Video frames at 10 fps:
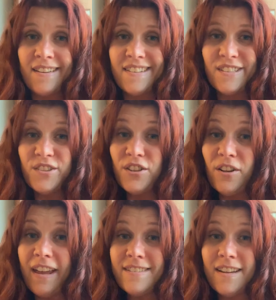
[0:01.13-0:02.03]
So it's our
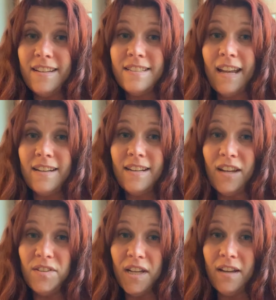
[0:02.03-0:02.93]
last night in
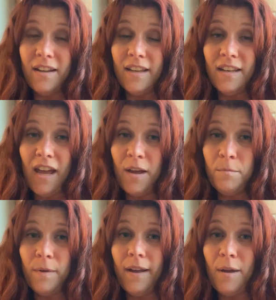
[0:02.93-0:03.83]
Scandinavia,
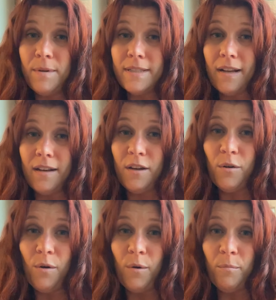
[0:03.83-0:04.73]
and I'm excited to go
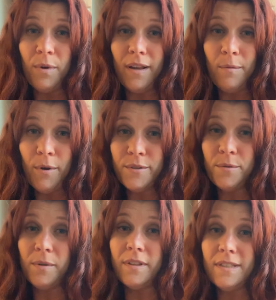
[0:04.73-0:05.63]
home, but I'm also
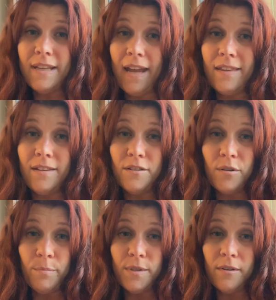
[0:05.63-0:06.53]
really sad that the
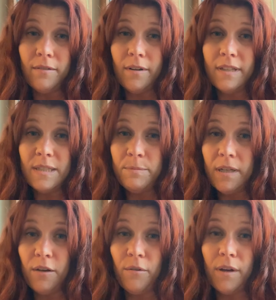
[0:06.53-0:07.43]
trip is over. It's been
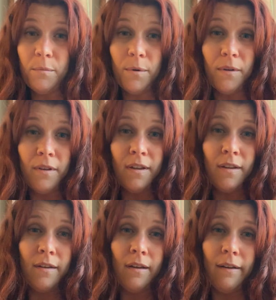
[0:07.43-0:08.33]
incredible.
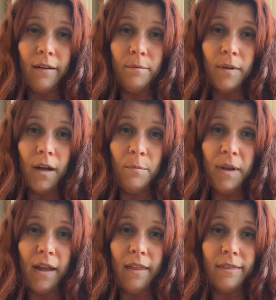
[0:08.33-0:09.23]

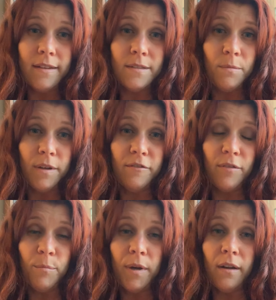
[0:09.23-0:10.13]
Coming at this one
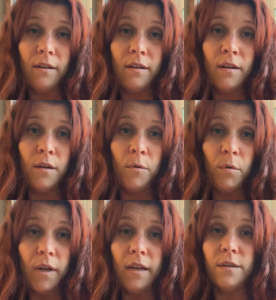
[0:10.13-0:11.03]
from a
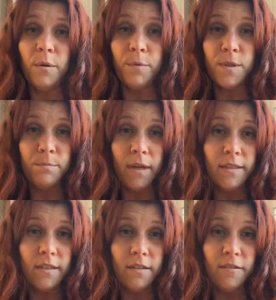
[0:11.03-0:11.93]
working adult
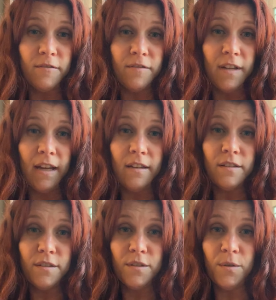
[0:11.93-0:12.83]
perspective and a
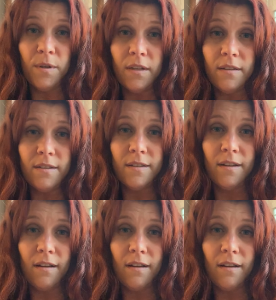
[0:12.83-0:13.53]
student,